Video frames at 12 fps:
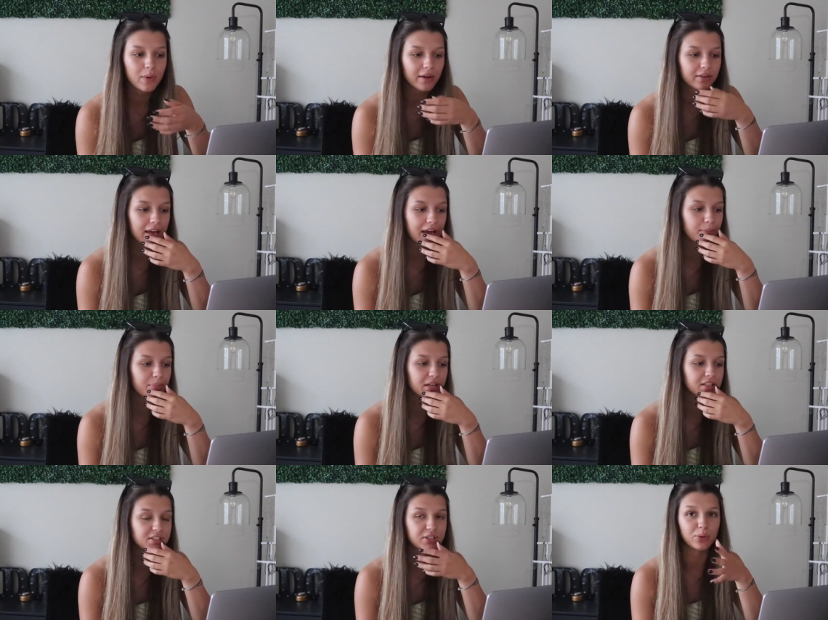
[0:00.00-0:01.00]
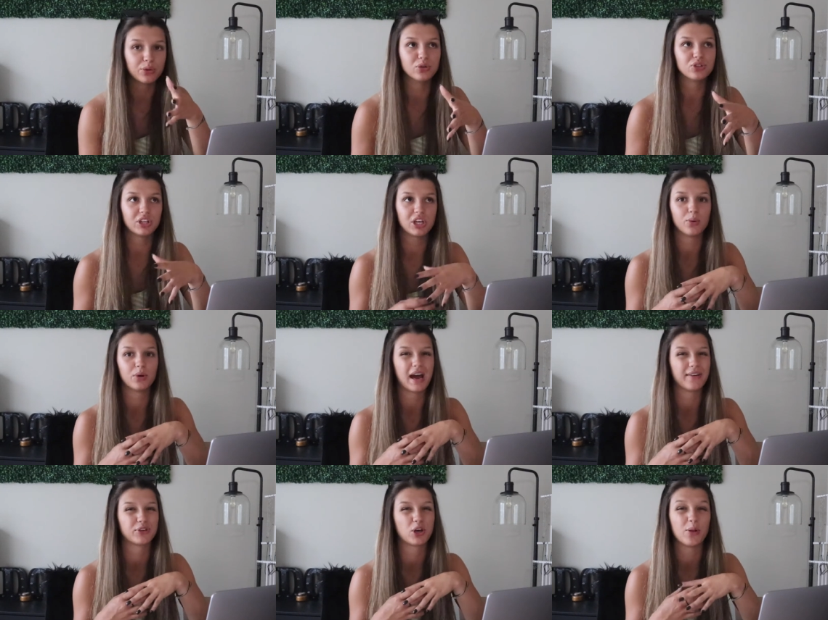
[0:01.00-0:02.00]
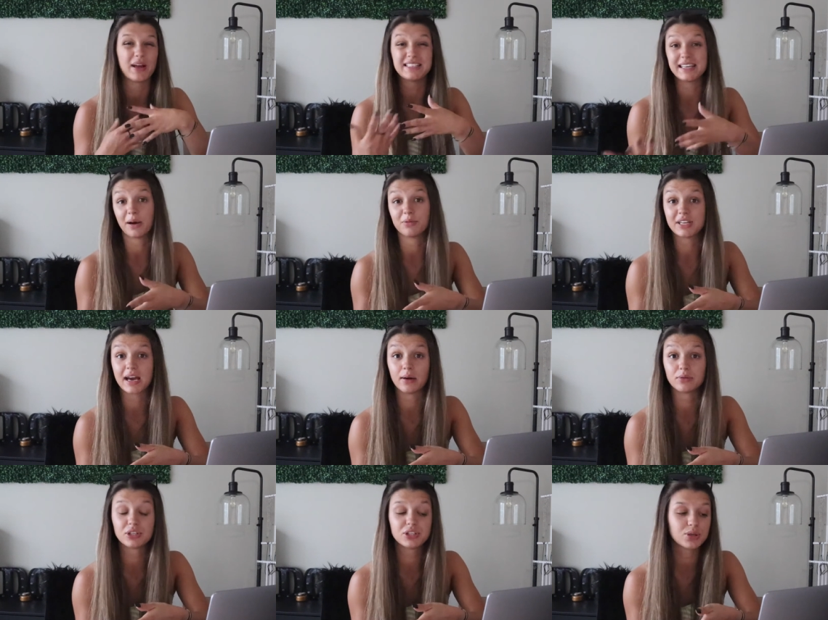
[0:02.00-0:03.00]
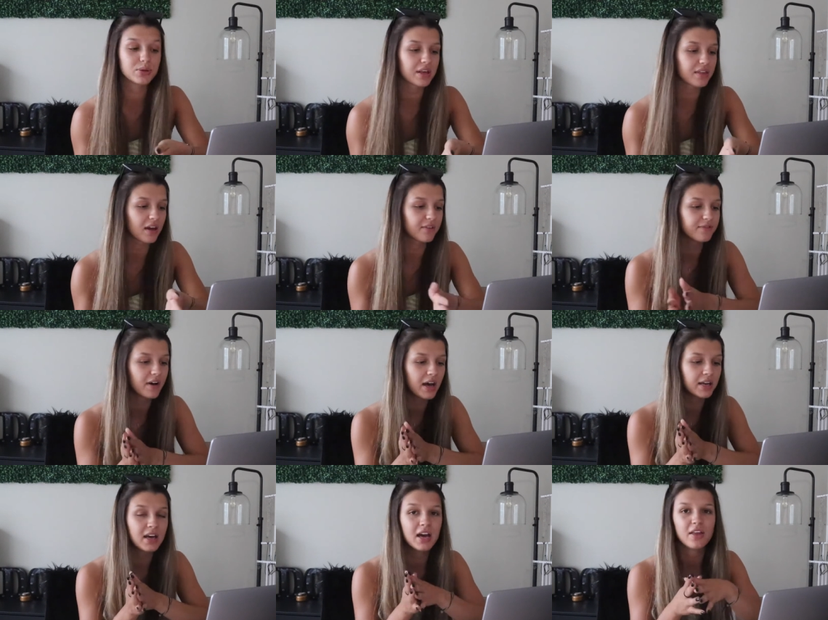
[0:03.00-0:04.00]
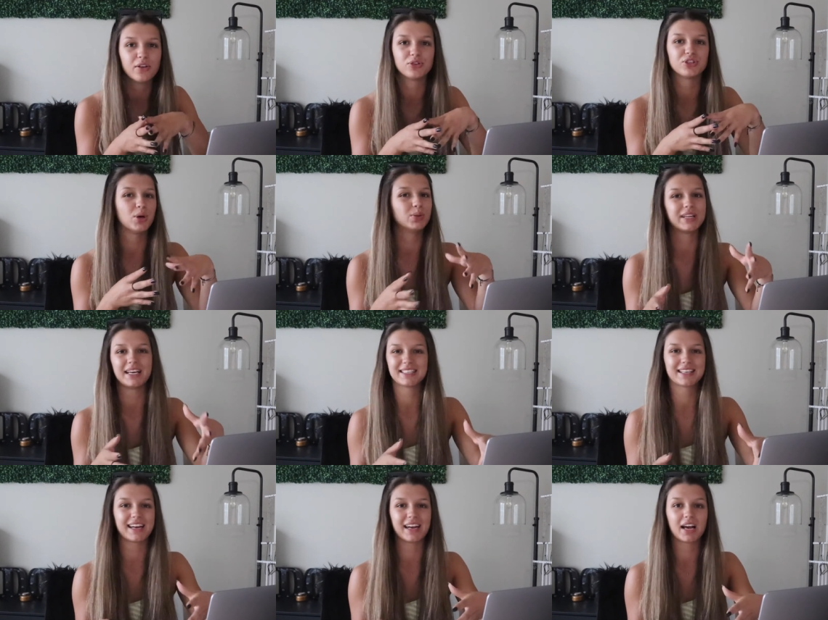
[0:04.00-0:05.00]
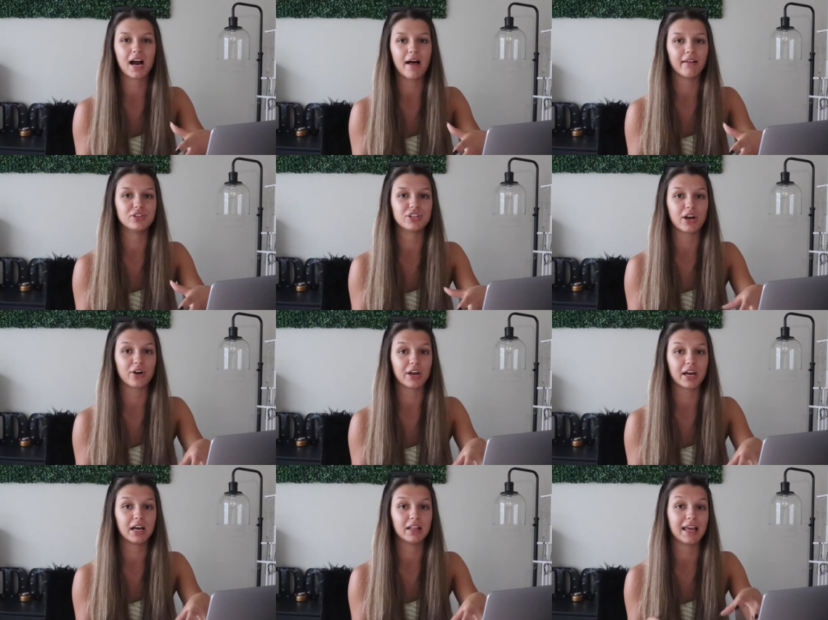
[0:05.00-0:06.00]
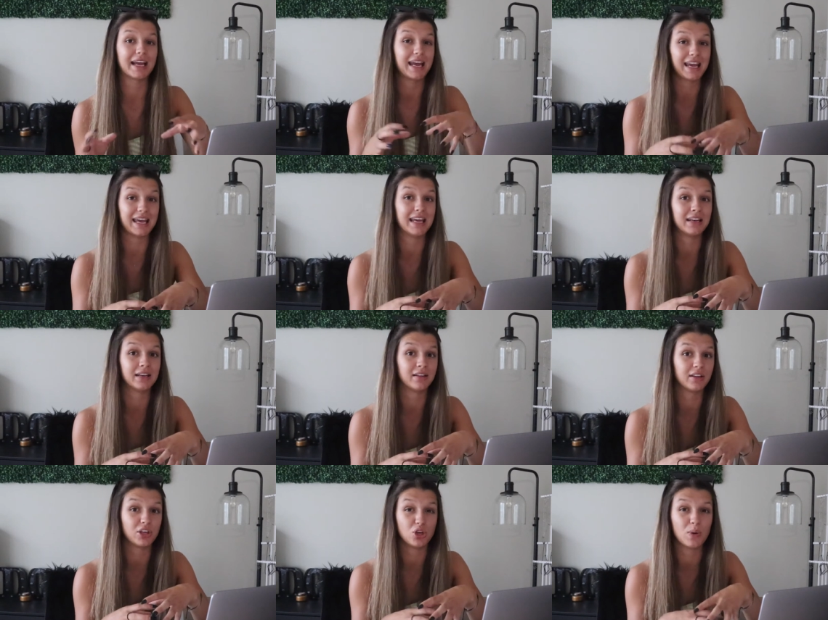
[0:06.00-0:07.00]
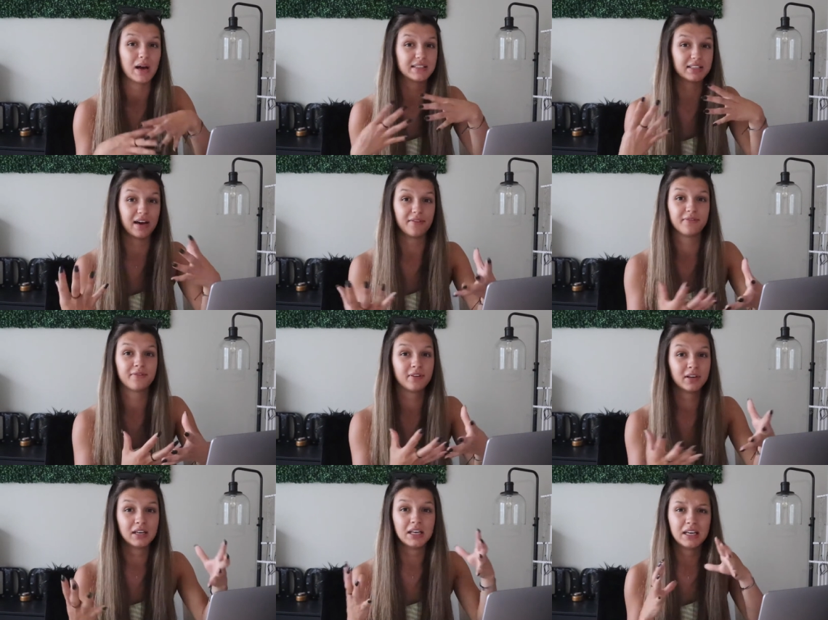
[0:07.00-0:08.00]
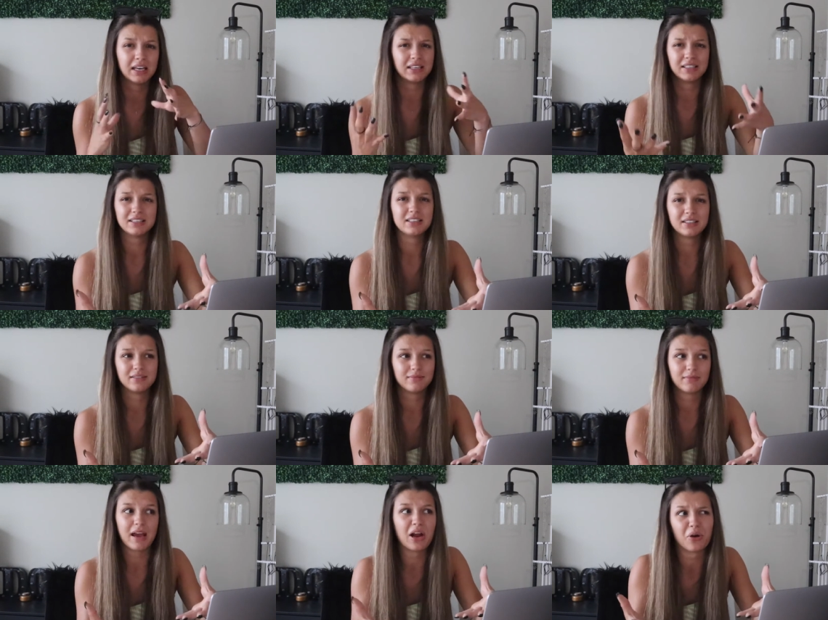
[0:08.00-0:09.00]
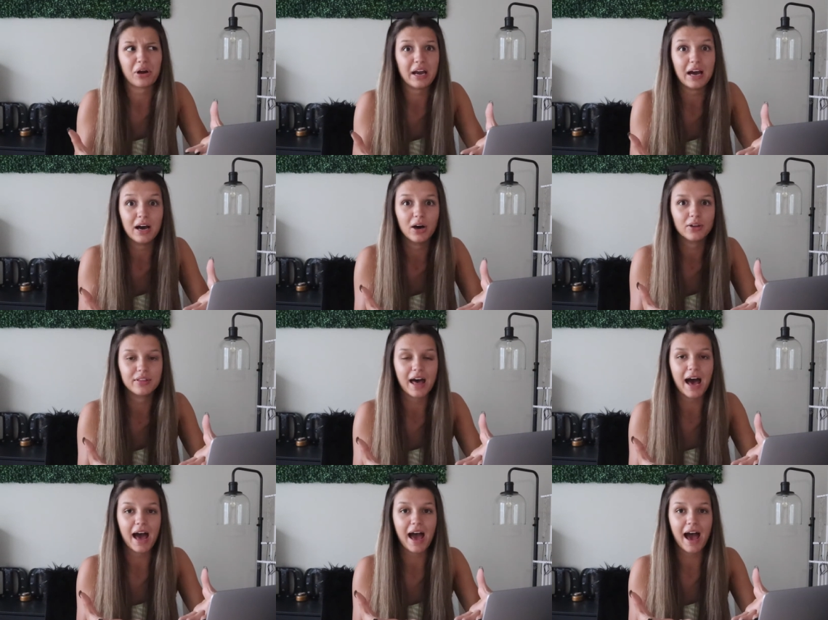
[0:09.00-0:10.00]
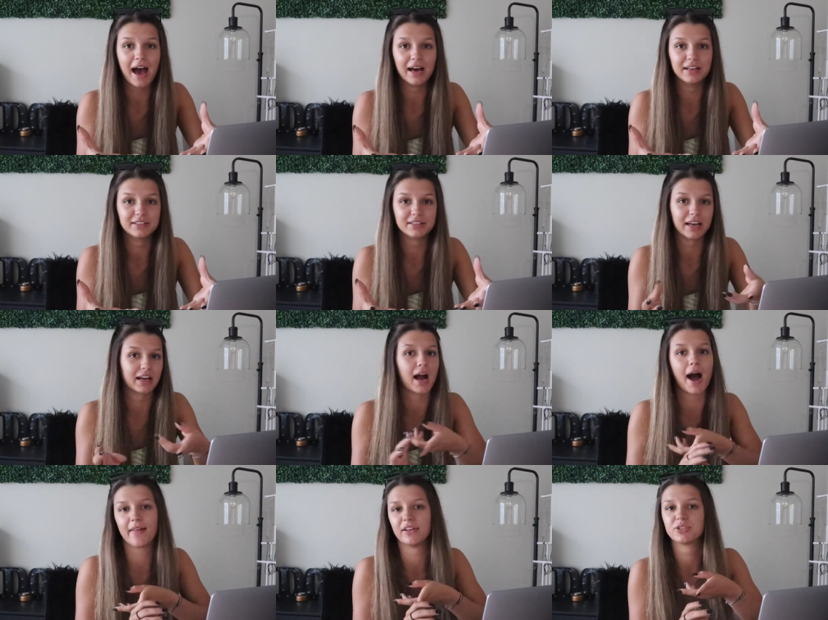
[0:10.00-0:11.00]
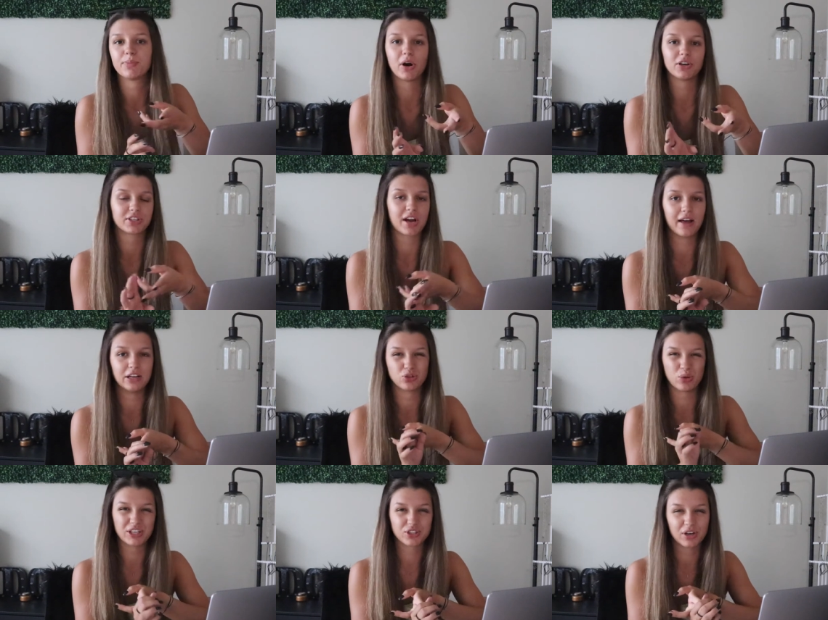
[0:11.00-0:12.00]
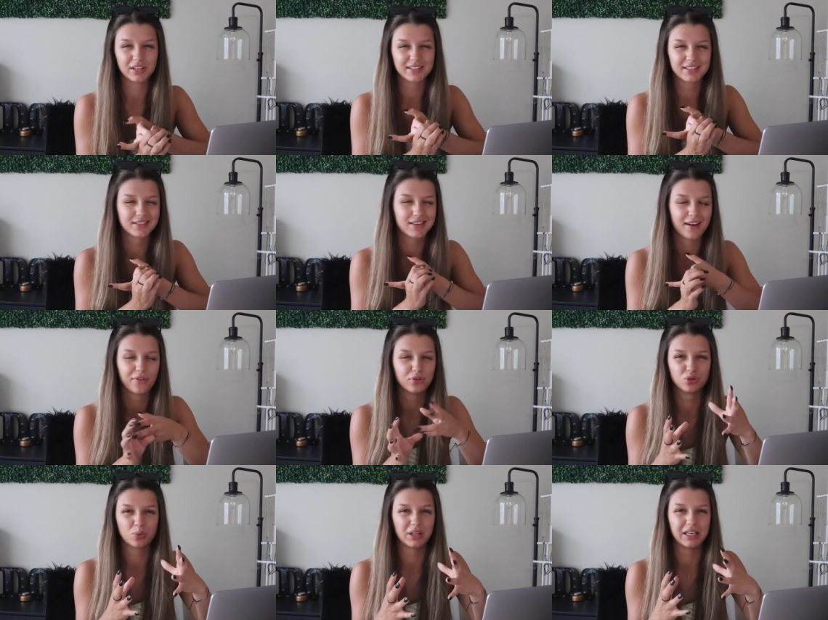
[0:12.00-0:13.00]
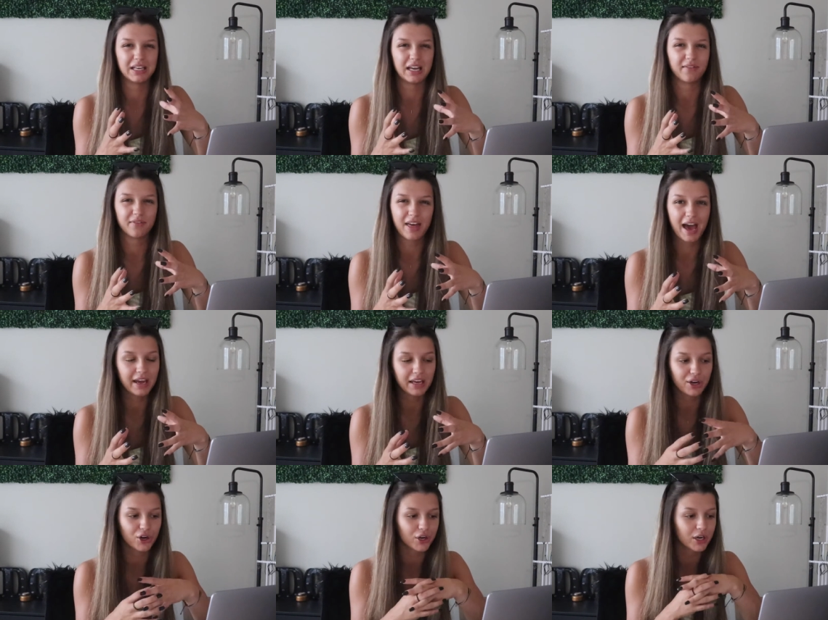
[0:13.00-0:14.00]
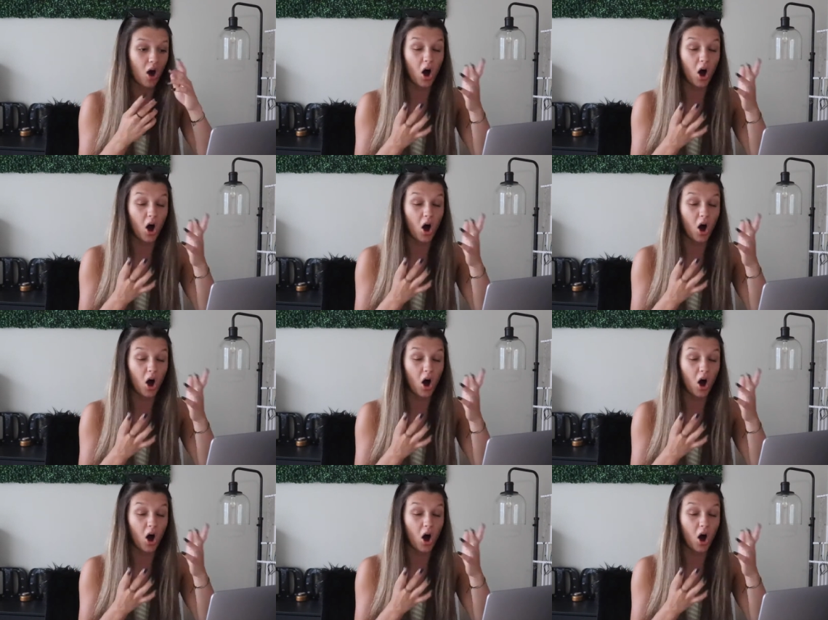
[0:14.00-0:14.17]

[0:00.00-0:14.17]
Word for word: around campus. So usually you would have to go like downtown to do anything fun. There's no designated college area like in the USF area that has like college bars, college restaurants and stuff. There's really none of that here.